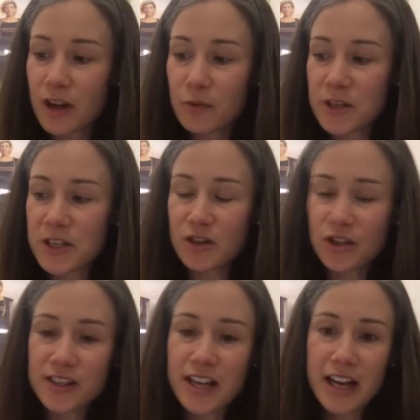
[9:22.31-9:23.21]
They're really
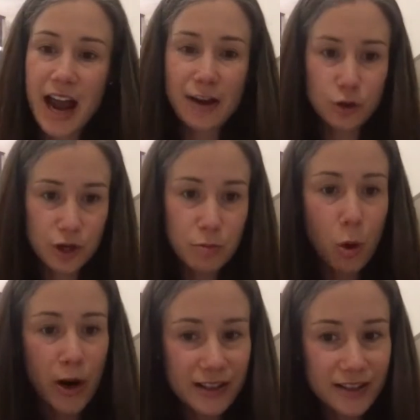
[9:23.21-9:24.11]
just entry
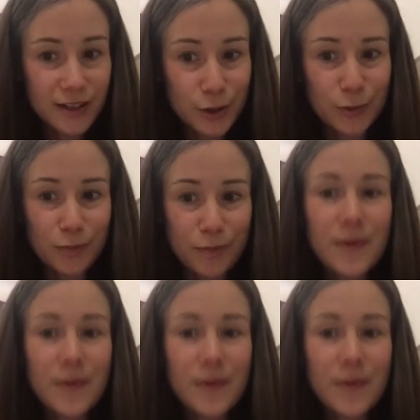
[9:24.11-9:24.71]
points to